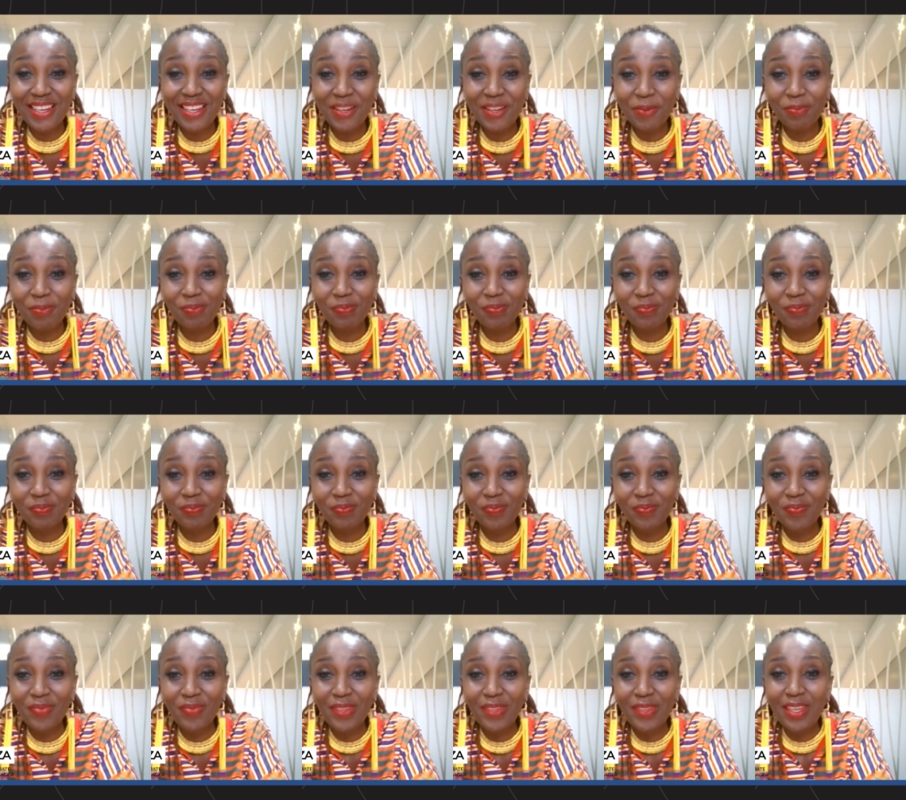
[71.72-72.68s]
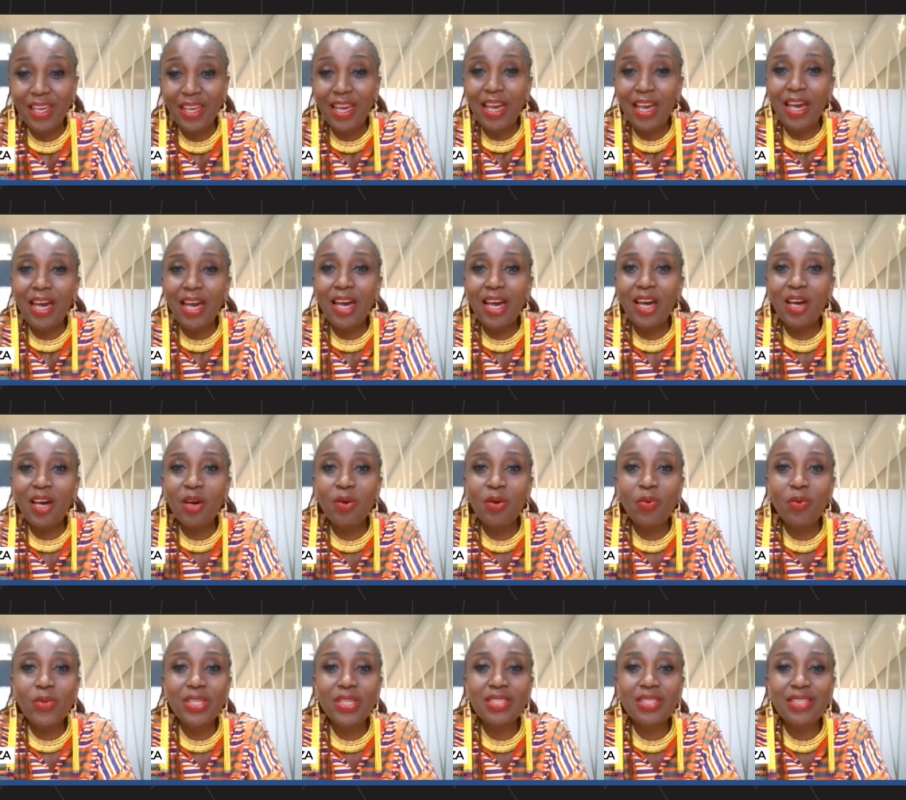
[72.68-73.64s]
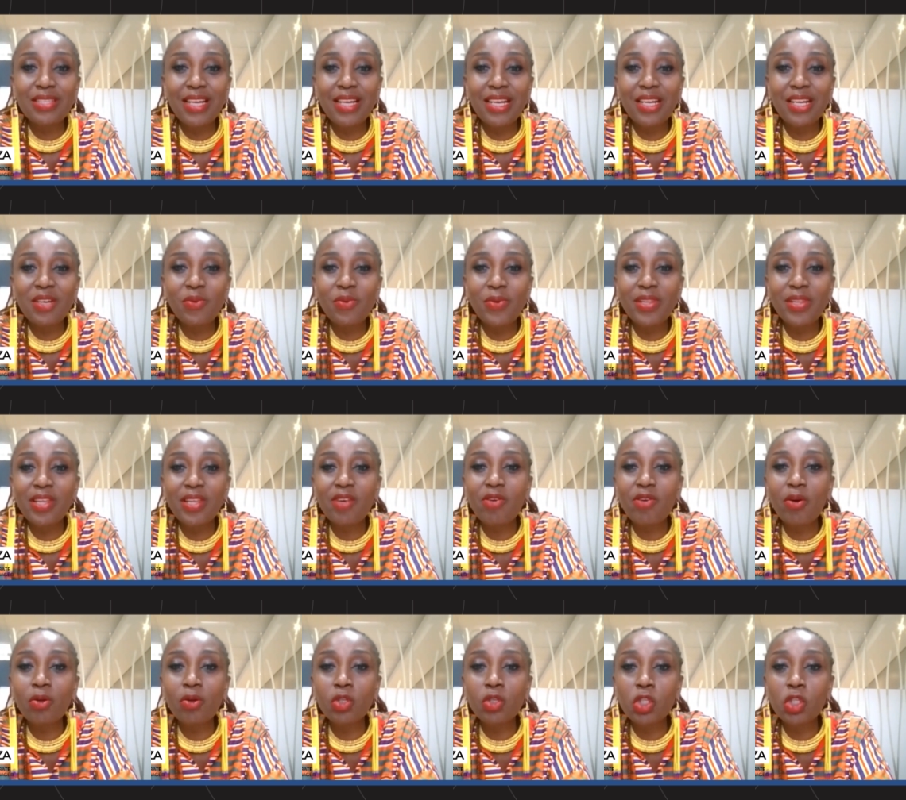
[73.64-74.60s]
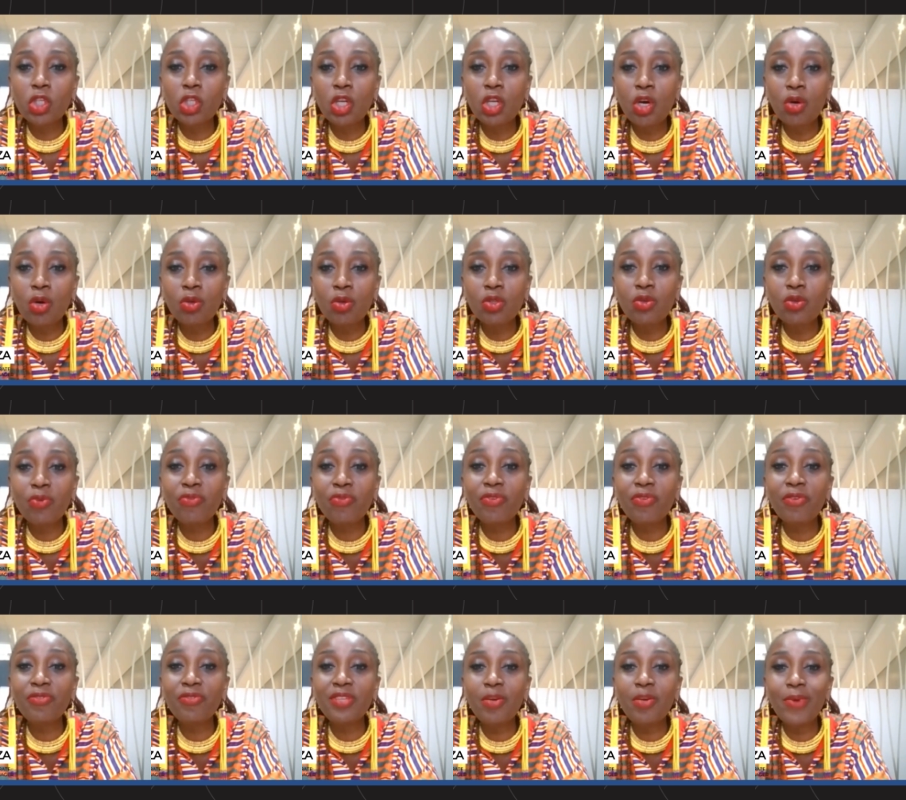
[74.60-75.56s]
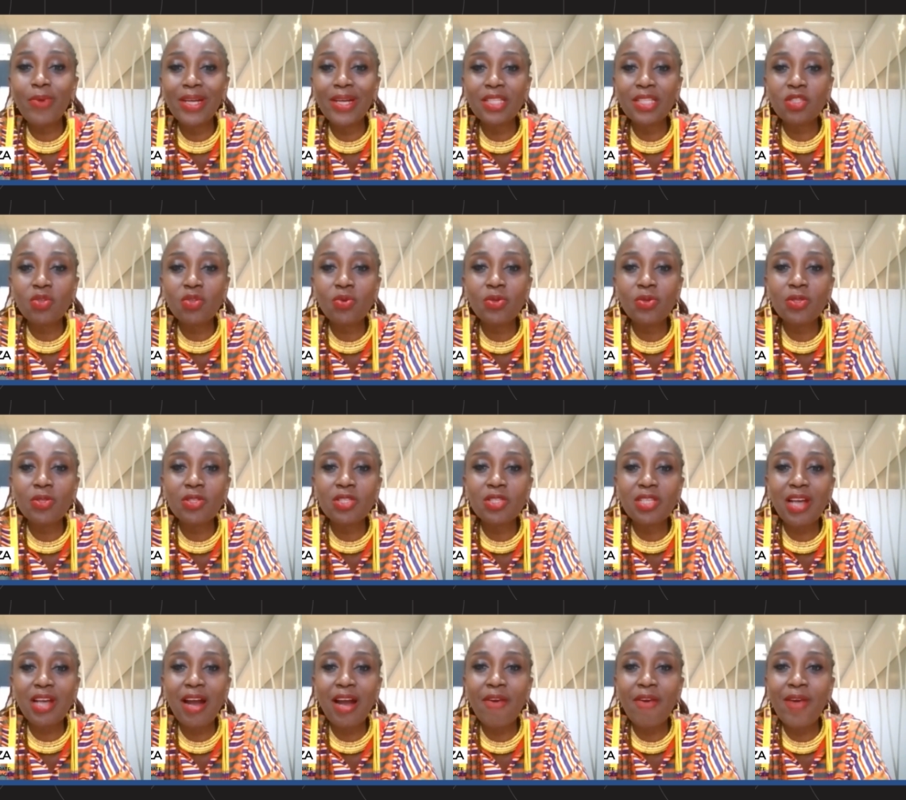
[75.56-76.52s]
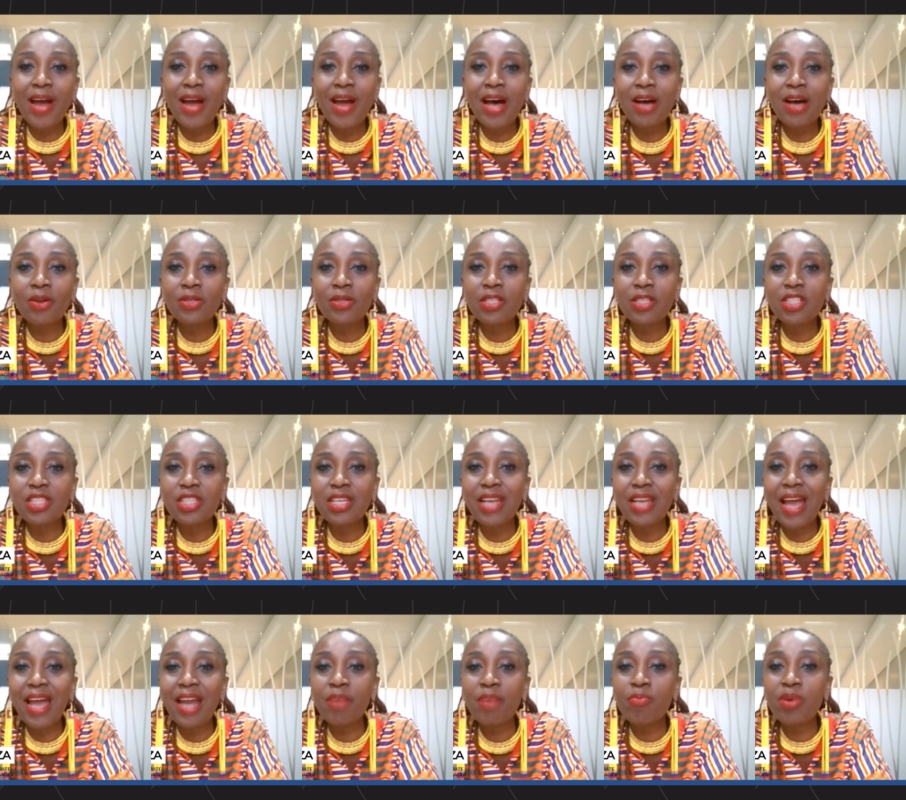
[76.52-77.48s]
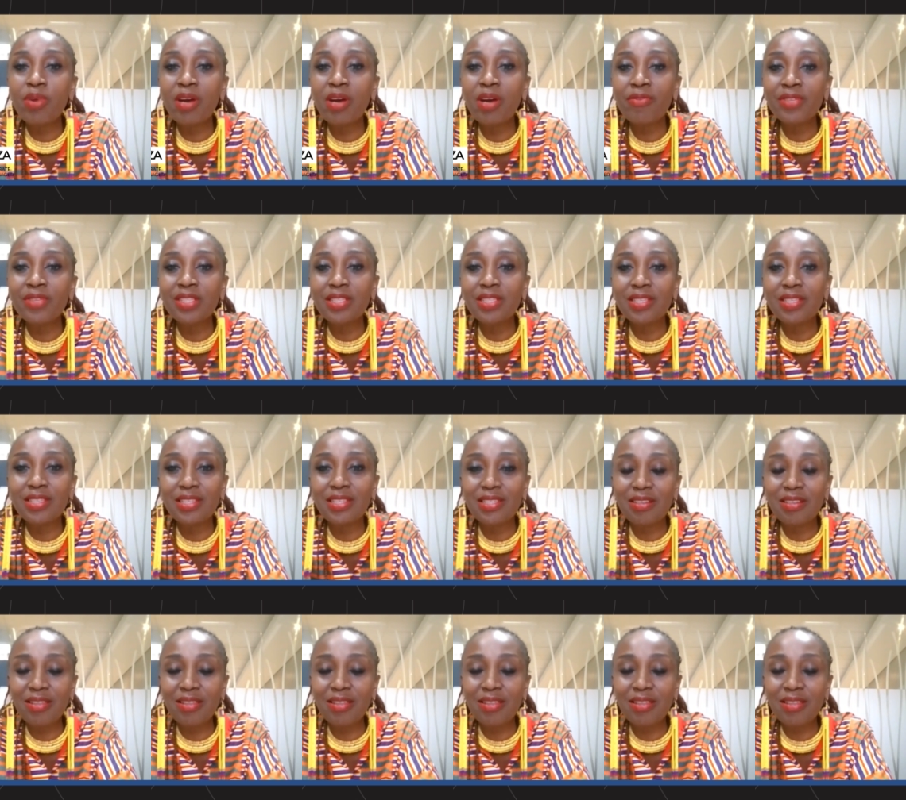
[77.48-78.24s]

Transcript: year. We started with a roadshow to 51 schools around the 9 provinces in